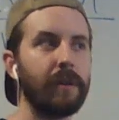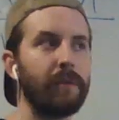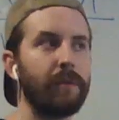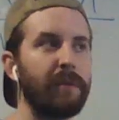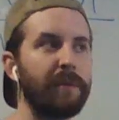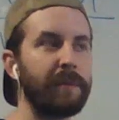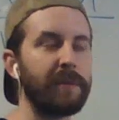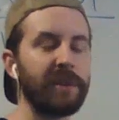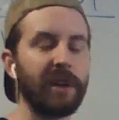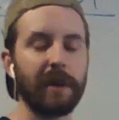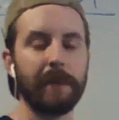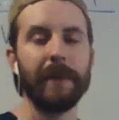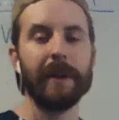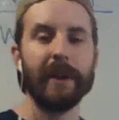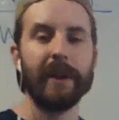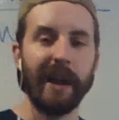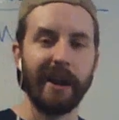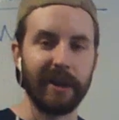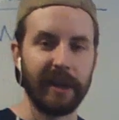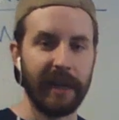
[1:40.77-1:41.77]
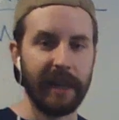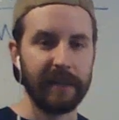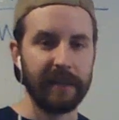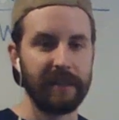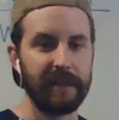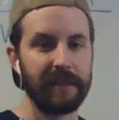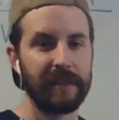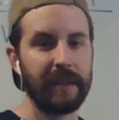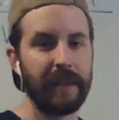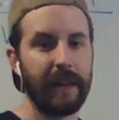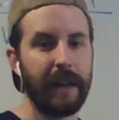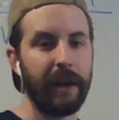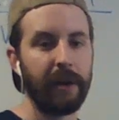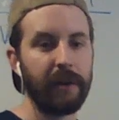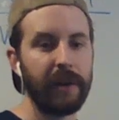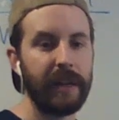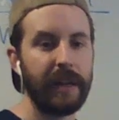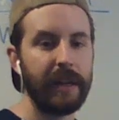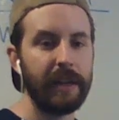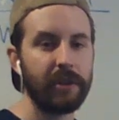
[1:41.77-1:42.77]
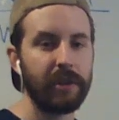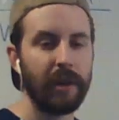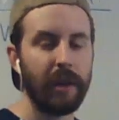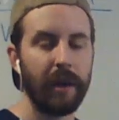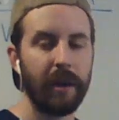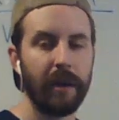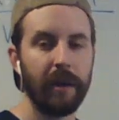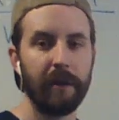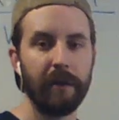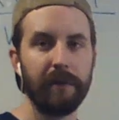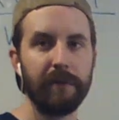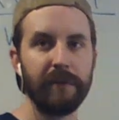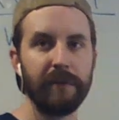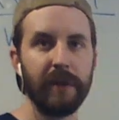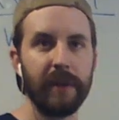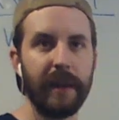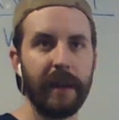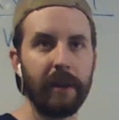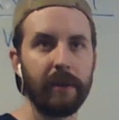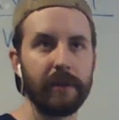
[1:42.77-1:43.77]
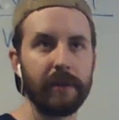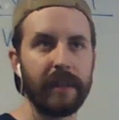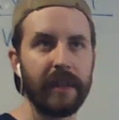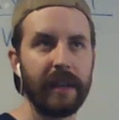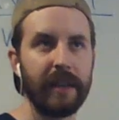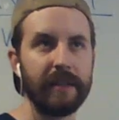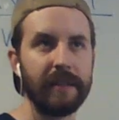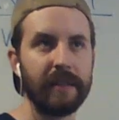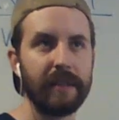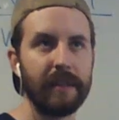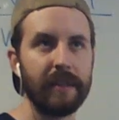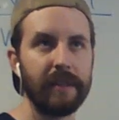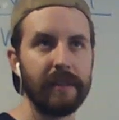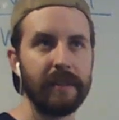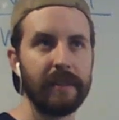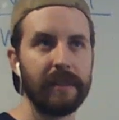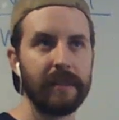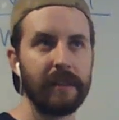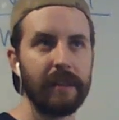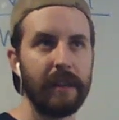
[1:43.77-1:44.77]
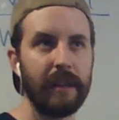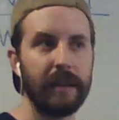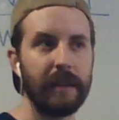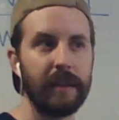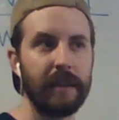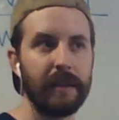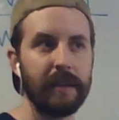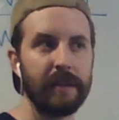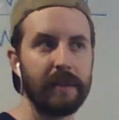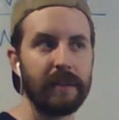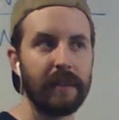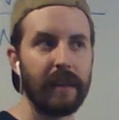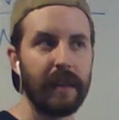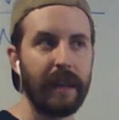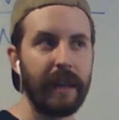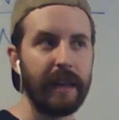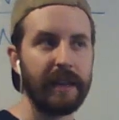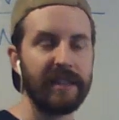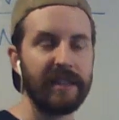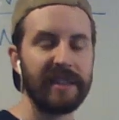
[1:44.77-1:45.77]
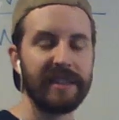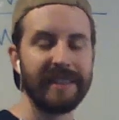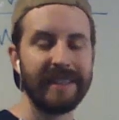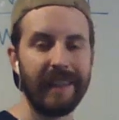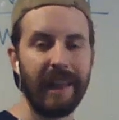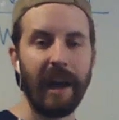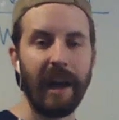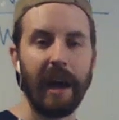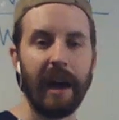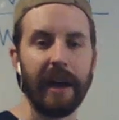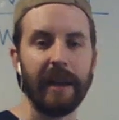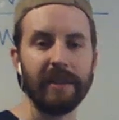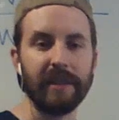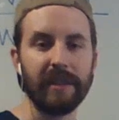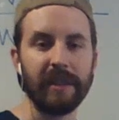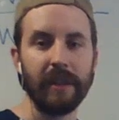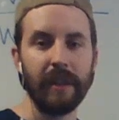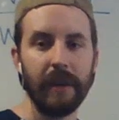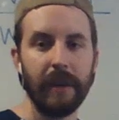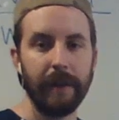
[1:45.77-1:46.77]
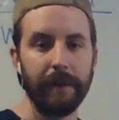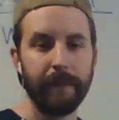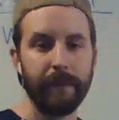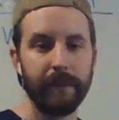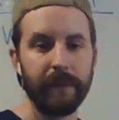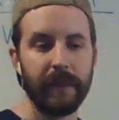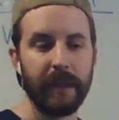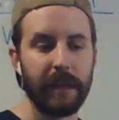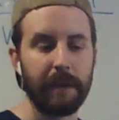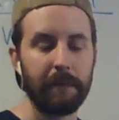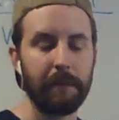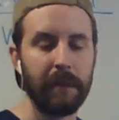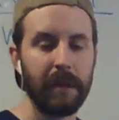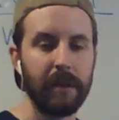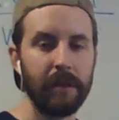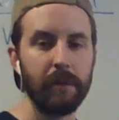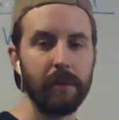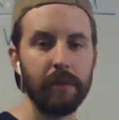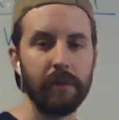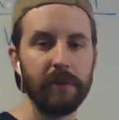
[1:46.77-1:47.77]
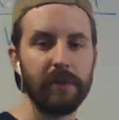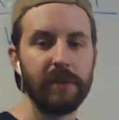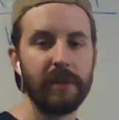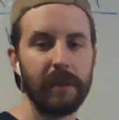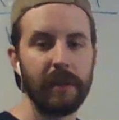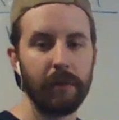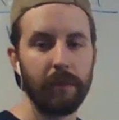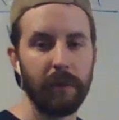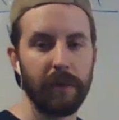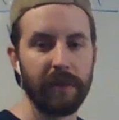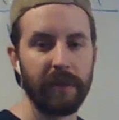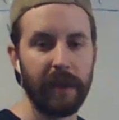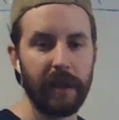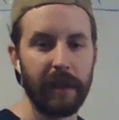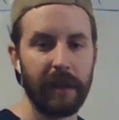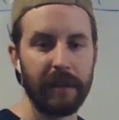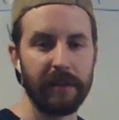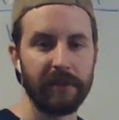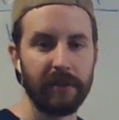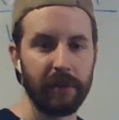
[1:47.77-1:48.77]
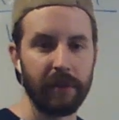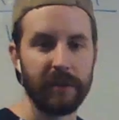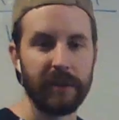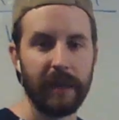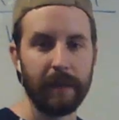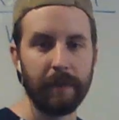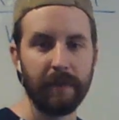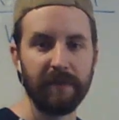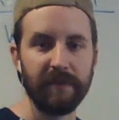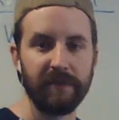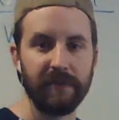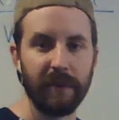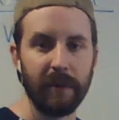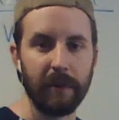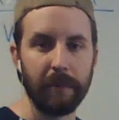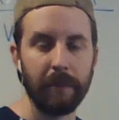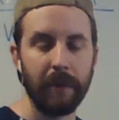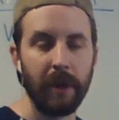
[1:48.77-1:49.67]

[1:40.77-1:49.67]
been talking about noun cases and how each of the noun cases is a slot that can be used with a certain type of verb.